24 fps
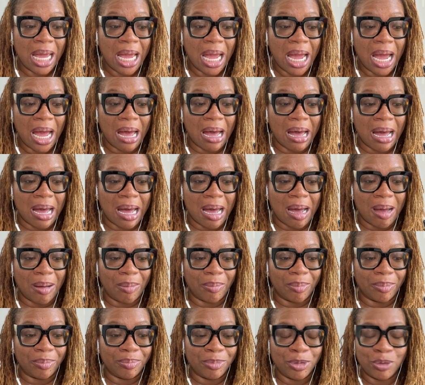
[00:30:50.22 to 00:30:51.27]

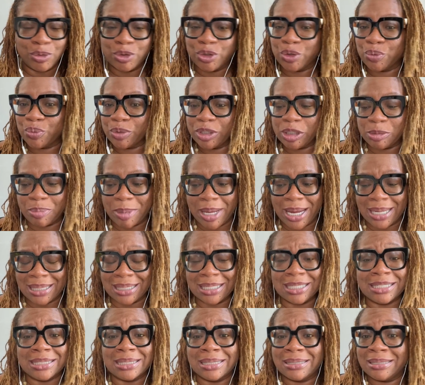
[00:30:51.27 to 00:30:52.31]
Mutual respect
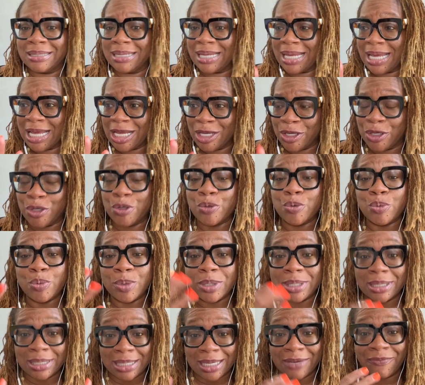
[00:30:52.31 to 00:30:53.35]
is you
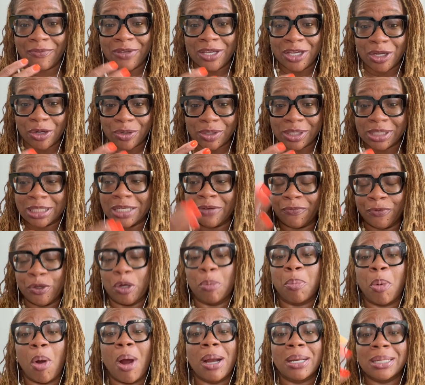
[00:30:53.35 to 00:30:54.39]
giving yourself, your
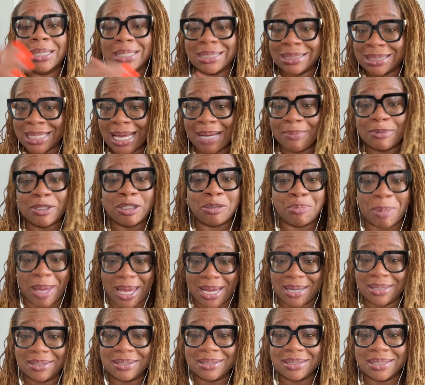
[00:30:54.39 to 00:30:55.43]
partner, the same
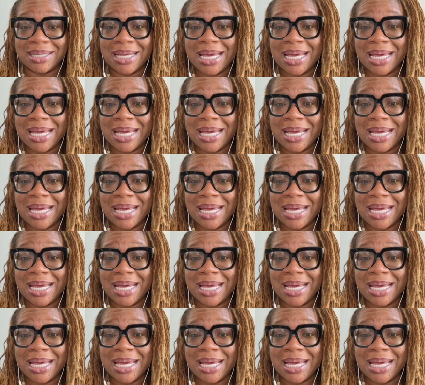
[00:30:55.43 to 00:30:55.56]
space